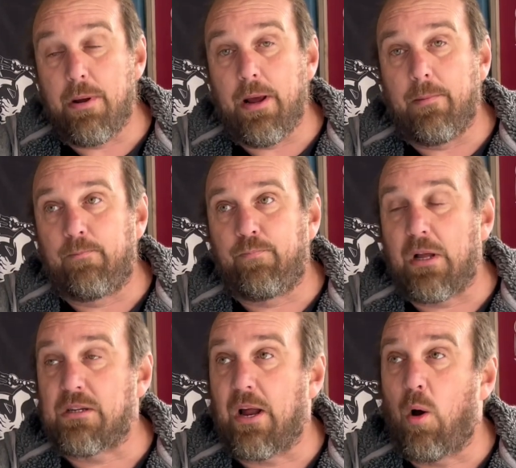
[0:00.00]
beer.
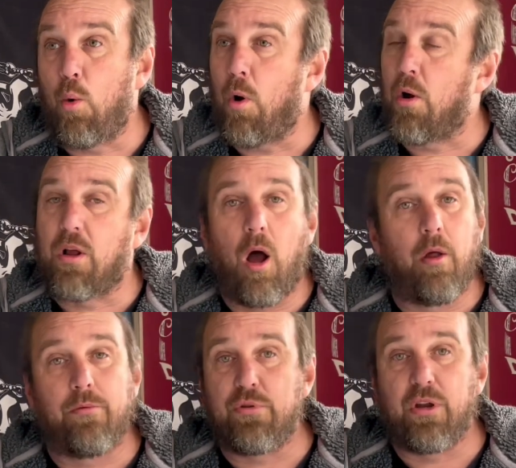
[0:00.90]
I say I, I
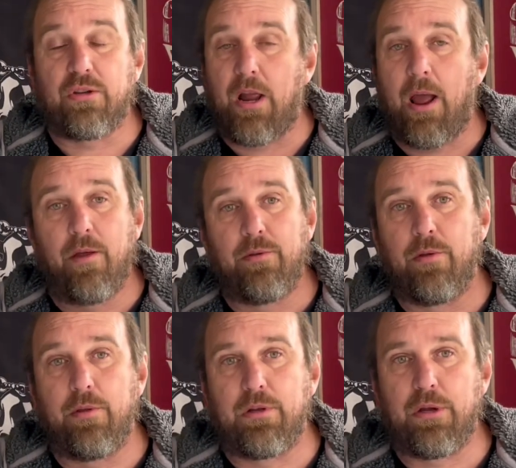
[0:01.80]
can't judge that,
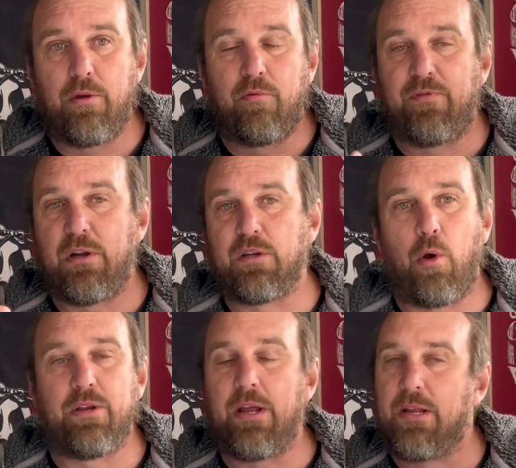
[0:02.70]
and the two reviews
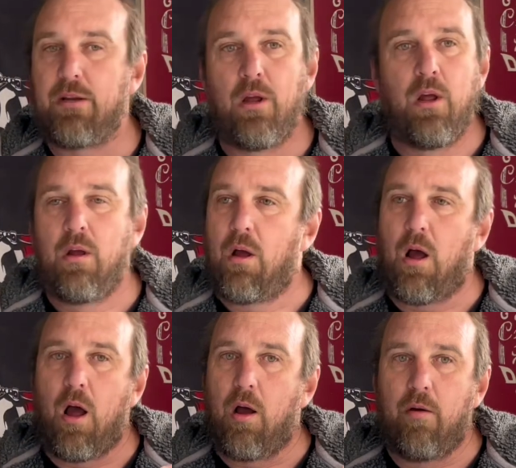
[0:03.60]
I did uh,
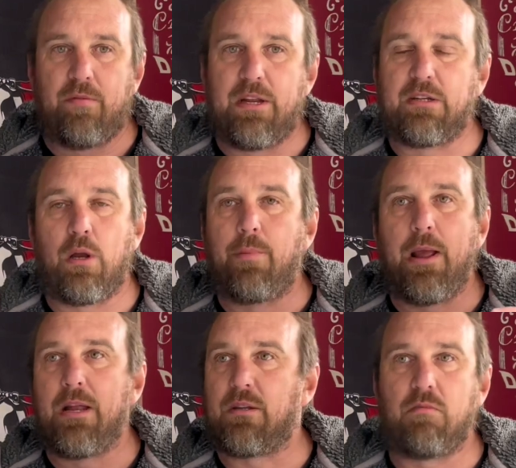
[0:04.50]
of these two
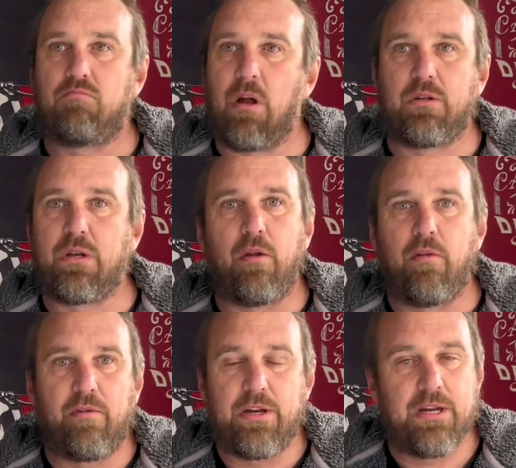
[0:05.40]
beers are, are two
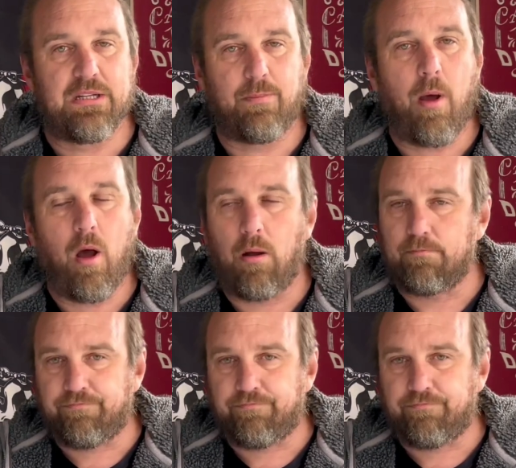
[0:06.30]
three years apart.